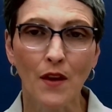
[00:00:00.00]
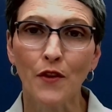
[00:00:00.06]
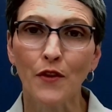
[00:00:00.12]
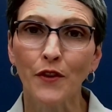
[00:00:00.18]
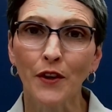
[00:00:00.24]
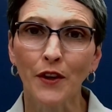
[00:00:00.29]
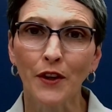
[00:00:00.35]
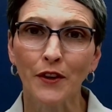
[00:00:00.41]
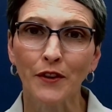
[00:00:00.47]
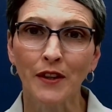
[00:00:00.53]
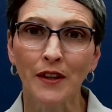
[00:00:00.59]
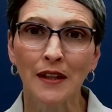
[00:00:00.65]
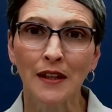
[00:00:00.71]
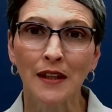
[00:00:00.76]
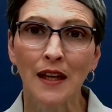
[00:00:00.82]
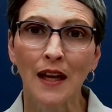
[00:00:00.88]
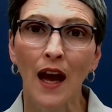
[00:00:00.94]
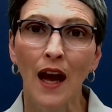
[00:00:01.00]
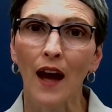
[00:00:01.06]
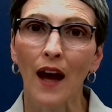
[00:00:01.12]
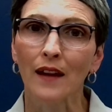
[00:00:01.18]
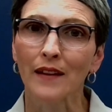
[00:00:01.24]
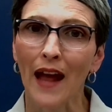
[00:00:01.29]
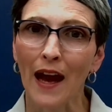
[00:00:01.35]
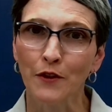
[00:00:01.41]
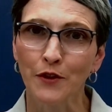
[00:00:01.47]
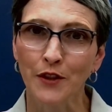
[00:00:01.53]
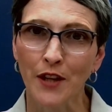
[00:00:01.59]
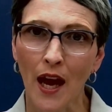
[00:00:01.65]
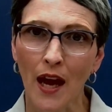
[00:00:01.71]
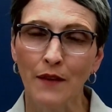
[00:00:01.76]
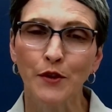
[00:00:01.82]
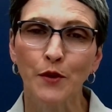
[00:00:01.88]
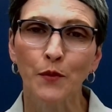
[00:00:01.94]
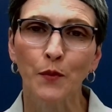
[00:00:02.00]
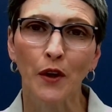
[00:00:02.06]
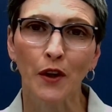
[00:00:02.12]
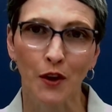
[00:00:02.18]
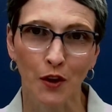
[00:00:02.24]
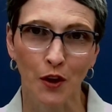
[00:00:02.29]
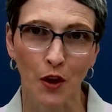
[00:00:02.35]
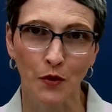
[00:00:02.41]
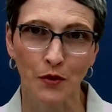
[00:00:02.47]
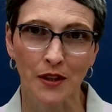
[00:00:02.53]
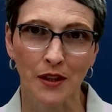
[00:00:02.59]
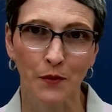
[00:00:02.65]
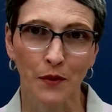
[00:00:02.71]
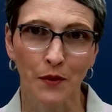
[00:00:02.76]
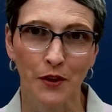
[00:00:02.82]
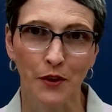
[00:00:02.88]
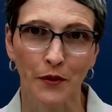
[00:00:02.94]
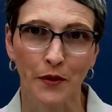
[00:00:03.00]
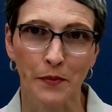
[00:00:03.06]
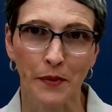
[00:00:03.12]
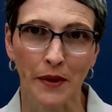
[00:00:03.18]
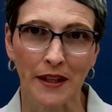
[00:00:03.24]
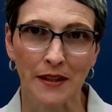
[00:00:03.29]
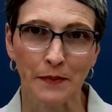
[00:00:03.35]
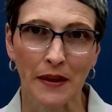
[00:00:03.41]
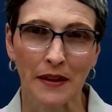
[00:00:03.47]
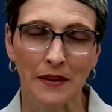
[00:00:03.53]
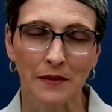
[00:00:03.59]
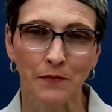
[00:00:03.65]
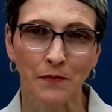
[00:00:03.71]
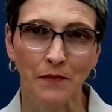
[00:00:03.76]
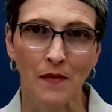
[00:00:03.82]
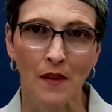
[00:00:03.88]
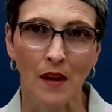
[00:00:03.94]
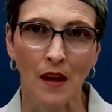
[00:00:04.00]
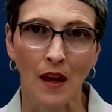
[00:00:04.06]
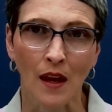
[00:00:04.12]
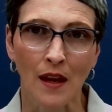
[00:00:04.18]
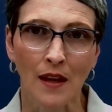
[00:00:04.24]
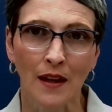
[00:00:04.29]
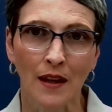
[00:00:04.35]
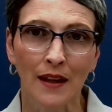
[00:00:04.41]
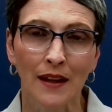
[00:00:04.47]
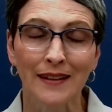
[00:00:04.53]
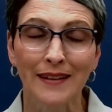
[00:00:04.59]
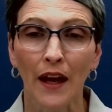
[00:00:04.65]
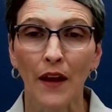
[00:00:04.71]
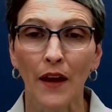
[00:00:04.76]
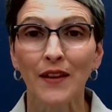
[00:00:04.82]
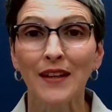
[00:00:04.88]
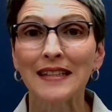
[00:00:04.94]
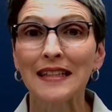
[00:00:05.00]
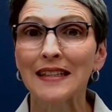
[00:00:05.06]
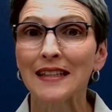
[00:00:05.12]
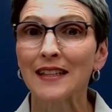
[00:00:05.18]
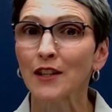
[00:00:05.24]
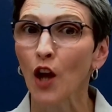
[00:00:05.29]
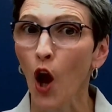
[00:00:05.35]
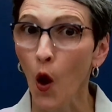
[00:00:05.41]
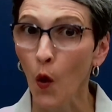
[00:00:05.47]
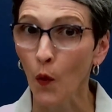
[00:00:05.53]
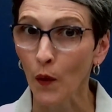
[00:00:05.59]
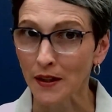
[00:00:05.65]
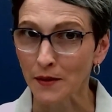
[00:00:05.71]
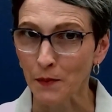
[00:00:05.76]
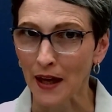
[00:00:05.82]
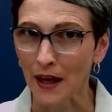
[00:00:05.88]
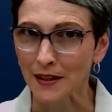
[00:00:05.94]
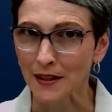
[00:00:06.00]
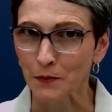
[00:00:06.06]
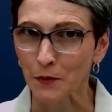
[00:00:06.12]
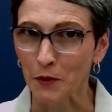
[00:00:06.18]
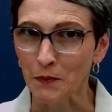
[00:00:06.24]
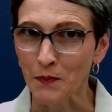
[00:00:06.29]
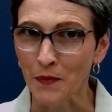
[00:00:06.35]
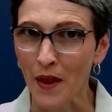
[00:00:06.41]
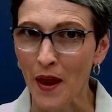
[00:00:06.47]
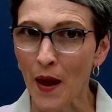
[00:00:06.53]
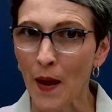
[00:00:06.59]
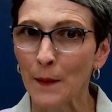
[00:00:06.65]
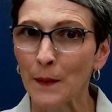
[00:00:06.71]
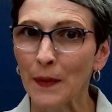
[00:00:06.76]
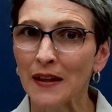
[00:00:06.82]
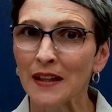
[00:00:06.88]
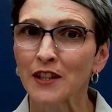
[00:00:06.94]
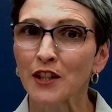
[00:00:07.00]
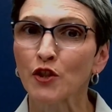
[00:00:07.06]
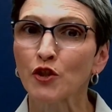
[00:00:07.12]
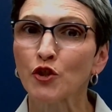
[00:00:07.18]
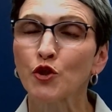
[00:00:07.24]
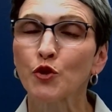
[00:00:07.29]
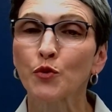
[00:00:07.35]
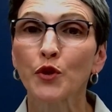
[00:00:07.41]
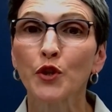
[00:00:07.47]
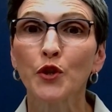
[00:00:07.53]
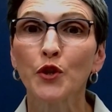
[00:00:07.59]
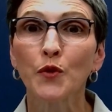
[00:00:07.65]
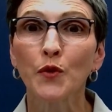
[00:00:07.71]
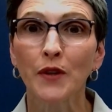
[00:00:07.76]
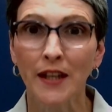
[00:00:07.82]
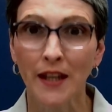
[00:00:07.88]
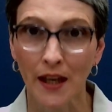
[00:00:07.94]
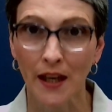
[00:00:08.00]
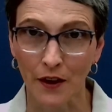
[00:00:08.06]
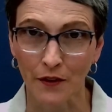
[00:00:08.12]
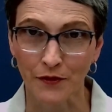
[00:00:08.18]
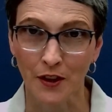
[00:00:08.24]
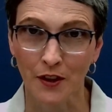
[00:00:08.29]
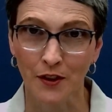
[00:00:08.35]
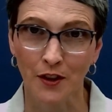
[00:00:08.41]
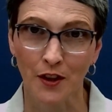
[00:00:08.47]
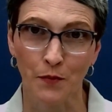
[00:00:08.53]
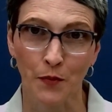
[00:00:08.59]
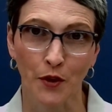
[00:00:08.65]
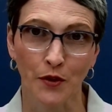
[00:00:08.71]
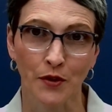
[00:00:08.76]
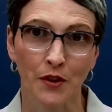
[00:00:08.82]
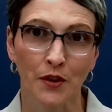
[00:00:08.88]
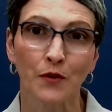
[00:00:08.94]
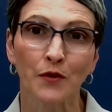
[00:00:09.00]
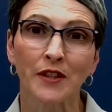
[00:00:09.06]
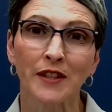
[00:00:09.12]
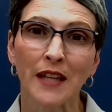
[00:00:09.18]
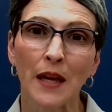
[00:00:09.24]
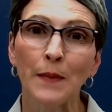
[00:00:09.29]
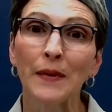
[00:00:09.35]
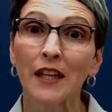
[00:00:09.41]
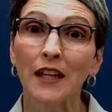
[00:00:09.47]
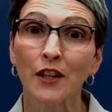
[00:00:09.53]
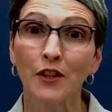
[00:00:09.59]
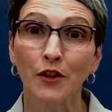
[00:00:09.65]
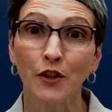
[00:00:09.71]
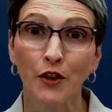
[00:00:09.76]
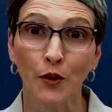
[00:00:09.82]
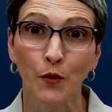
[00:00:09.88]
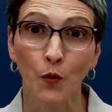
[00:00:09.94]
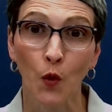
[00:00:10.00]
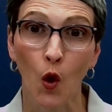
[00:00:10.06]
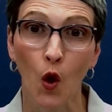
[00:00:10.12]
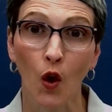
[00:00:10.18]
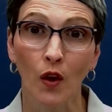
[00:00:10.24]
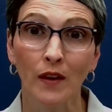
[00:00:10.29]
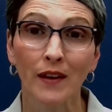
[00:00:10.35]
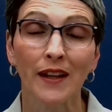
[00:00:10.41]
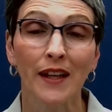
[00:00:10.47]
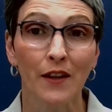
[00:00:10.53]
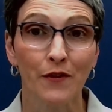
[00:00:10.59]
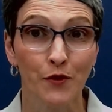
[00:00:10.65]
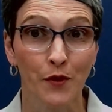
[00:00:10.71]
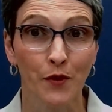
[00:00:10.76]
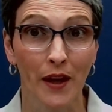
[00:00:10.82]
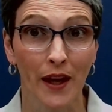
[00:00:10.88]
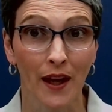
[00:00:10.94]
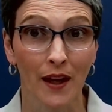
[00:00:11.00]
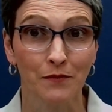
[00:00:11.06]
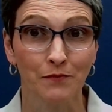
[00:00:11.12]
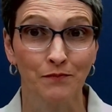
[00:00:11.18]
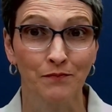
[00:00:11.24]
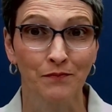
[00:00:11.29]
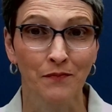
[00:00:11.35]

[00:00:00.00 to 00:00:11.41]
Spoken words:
Third, allow time to work closely with your replacement. Now, this isn't always possible, but it's a true gift to the person who's stepping into your role if you can.